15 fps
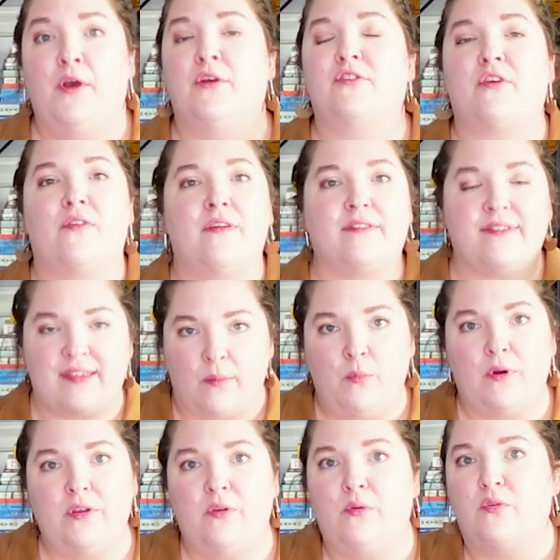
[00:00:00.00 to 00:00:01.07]
so that
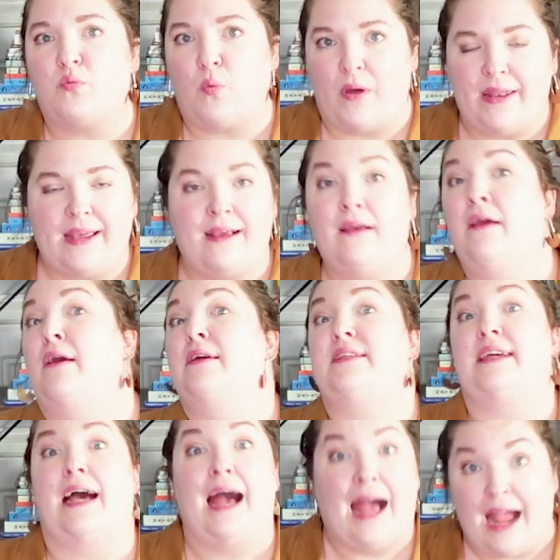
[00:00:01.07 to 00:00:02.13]
someone who's wanting
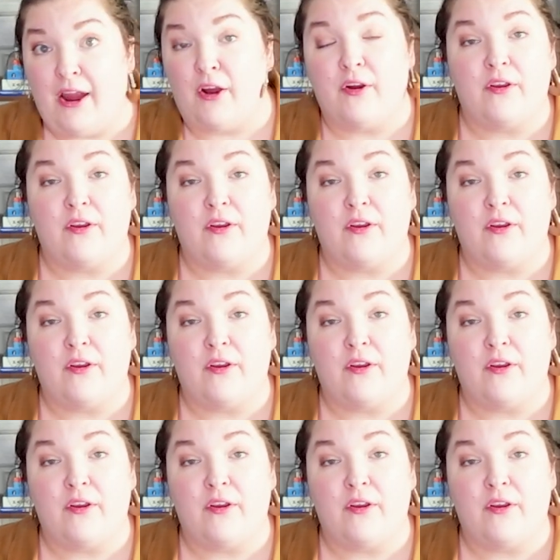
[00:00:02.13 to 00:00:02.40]
to hire